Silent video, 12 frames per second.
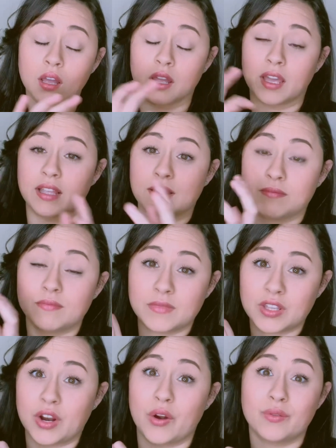and
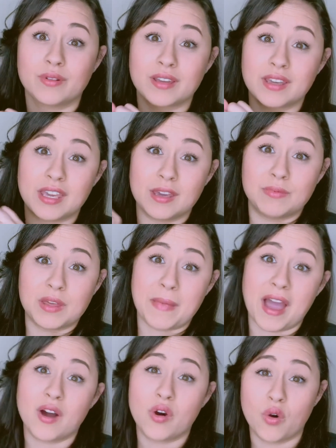keep them
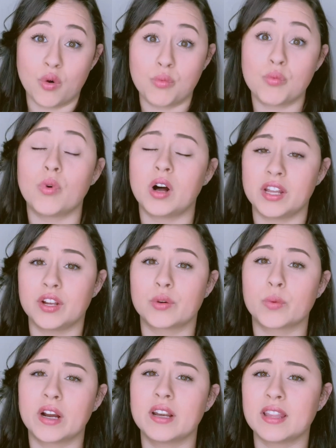at home while you're
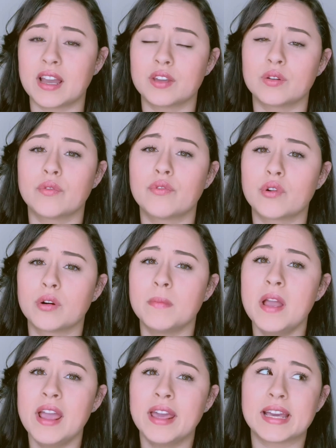wearing that uniform
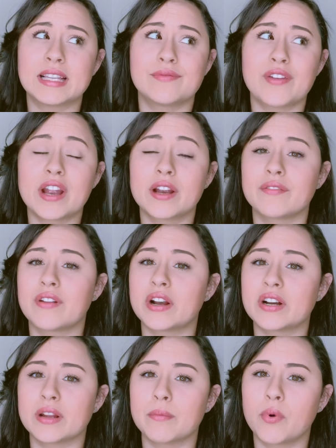is very,
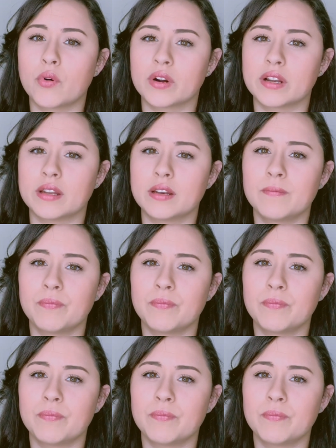very important,